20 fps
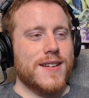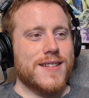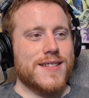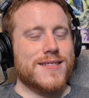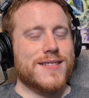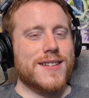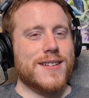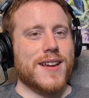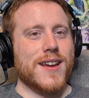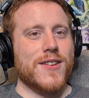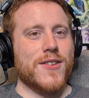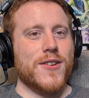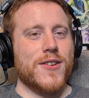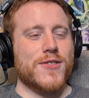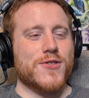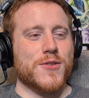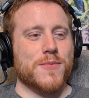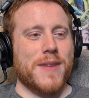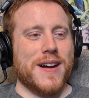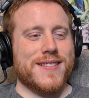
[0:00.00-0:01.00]
Is he getting a
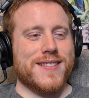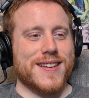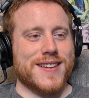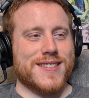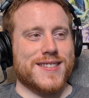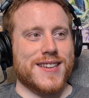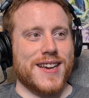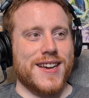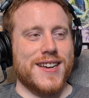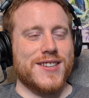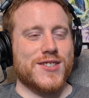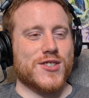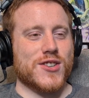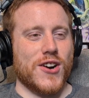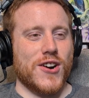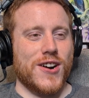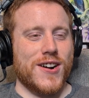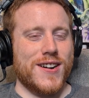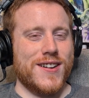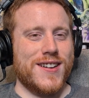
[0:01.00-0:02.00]
dramatic city
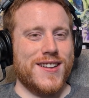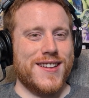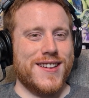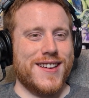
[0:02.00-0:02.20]
shot?